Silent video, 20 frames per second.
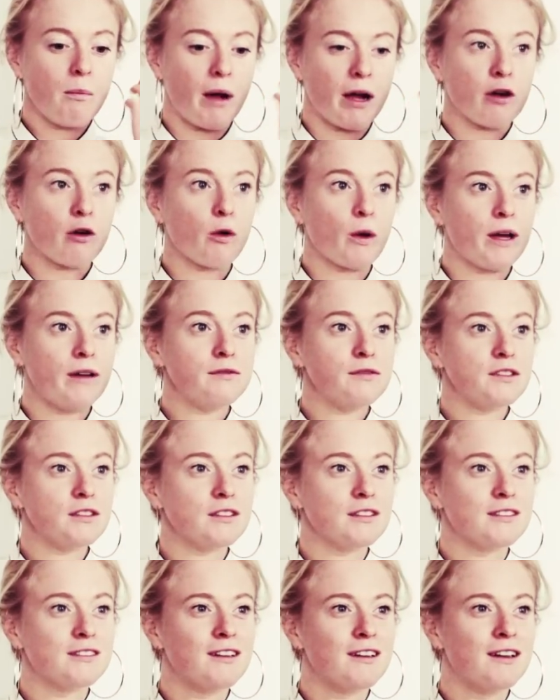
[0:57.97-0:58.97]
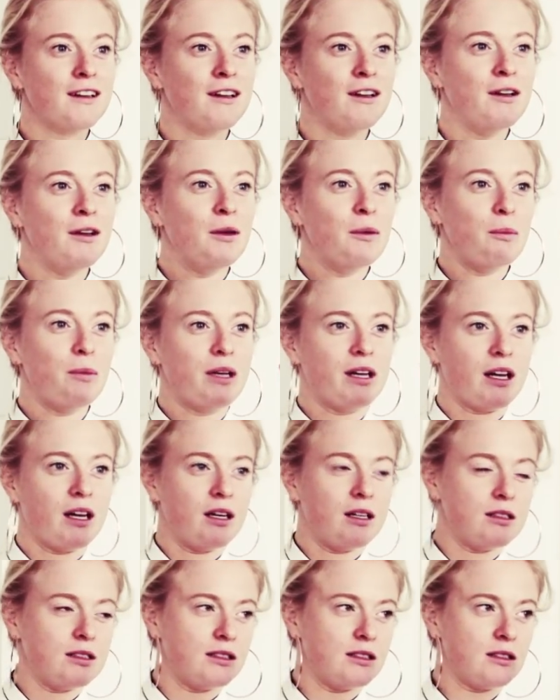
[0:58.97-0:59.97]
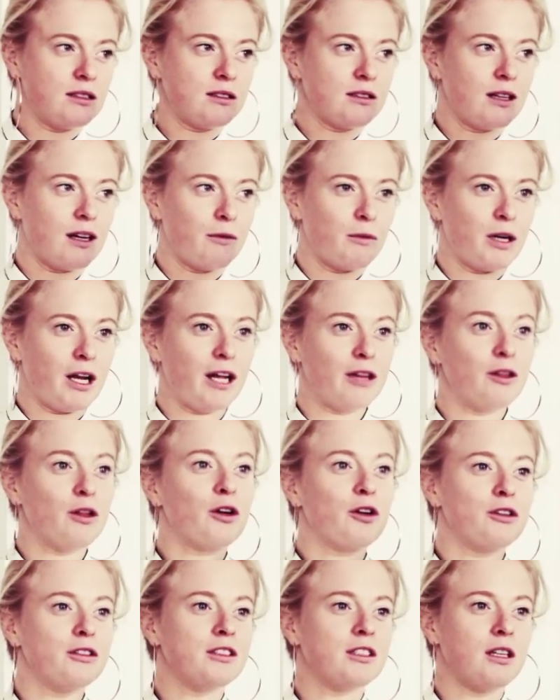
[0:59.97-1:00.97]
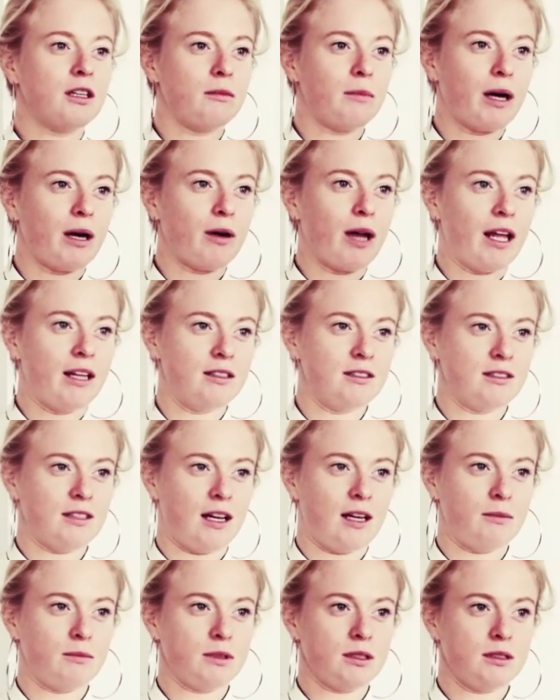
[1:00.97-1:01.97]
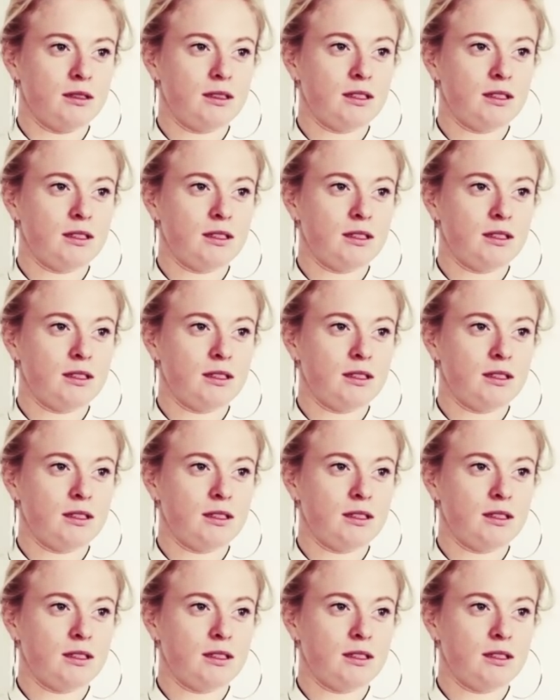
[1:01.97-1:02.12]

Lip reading: microwaves, because when I learned about enzymes